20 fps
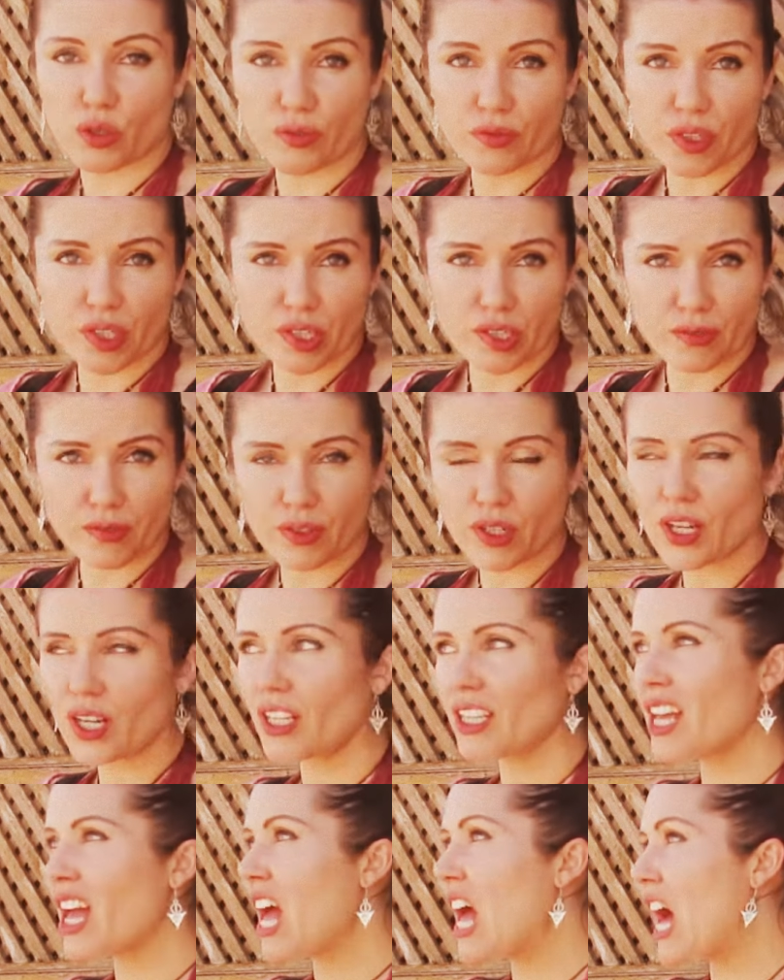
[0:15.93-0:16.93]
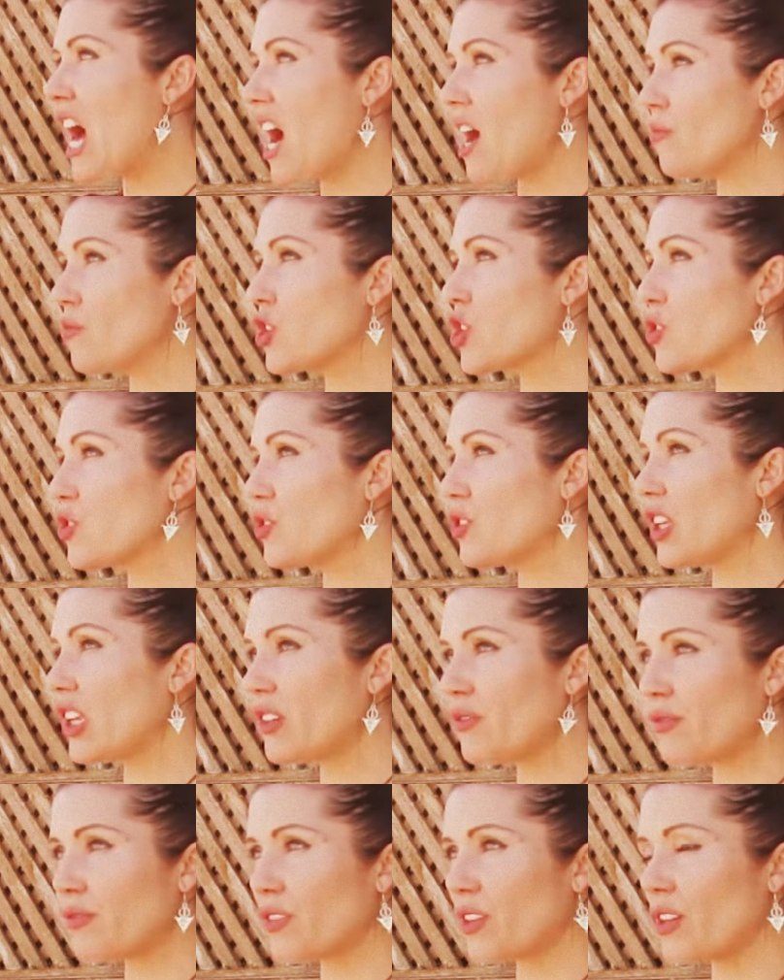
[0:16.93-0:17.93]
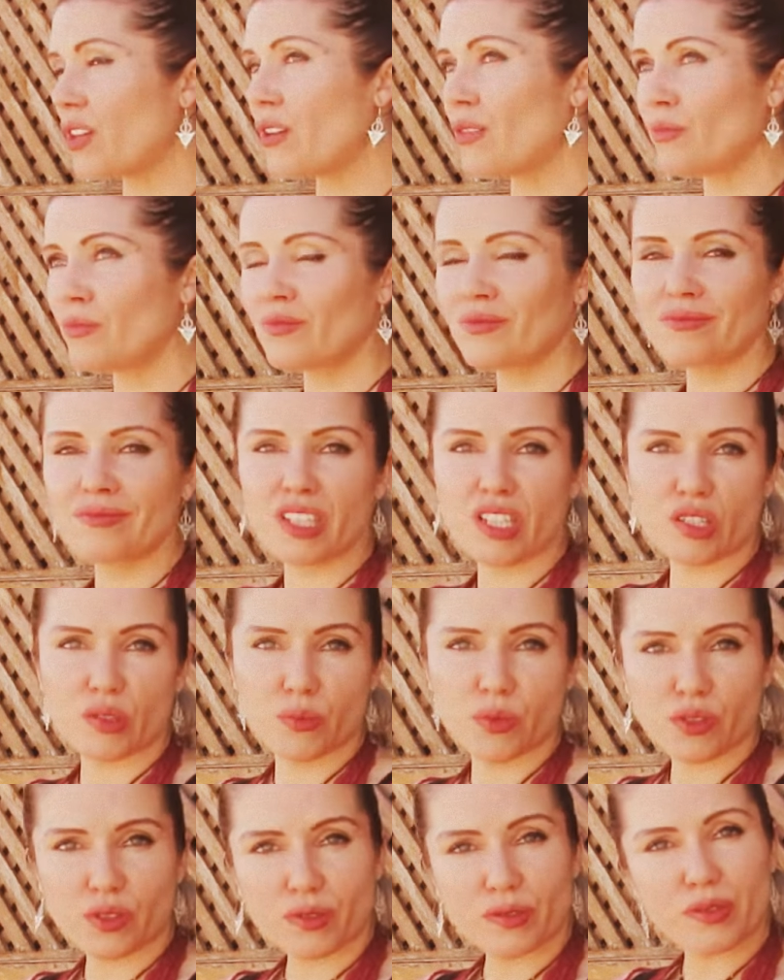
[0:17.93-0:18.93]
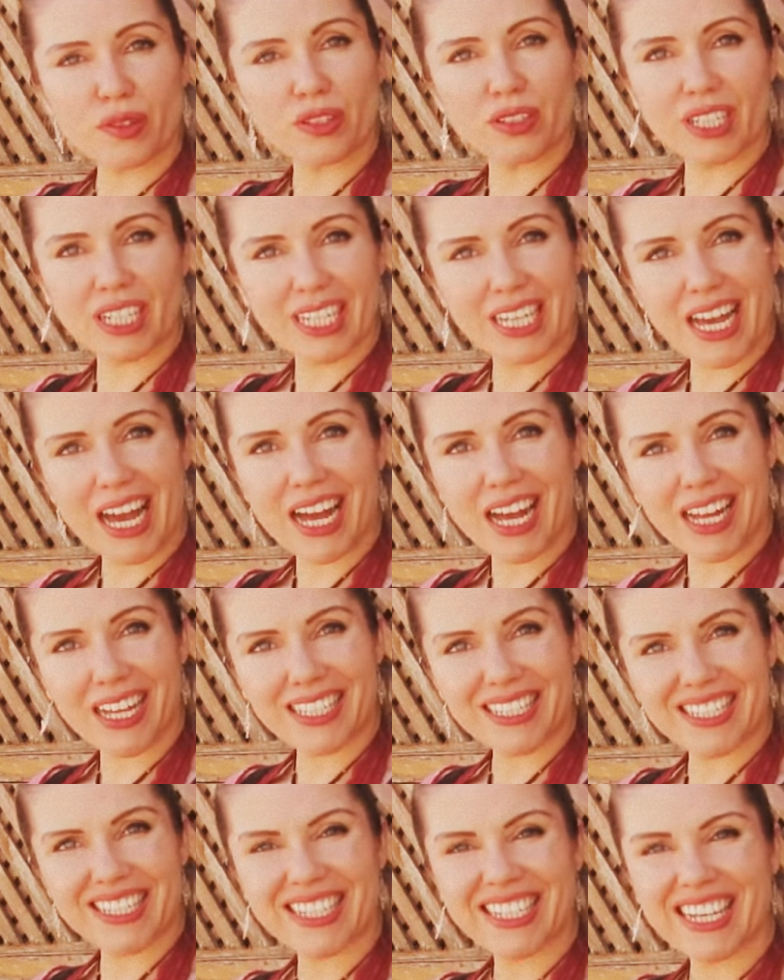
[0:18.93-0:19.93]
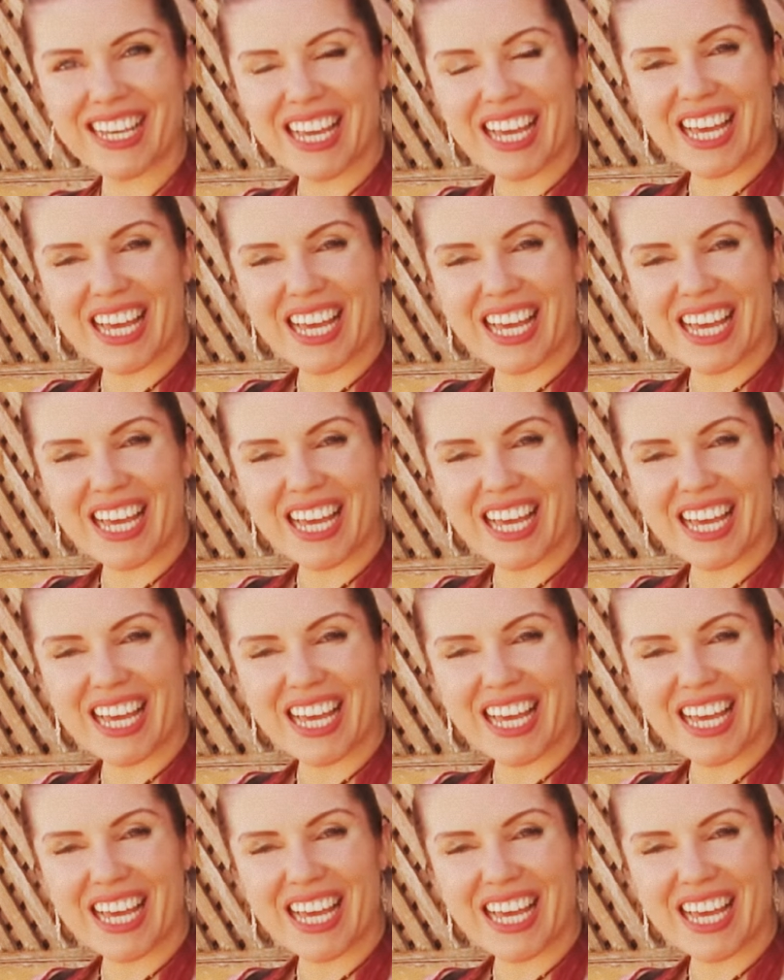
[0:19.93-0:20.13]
First of all, I'm shooting from this beautiful Riyadh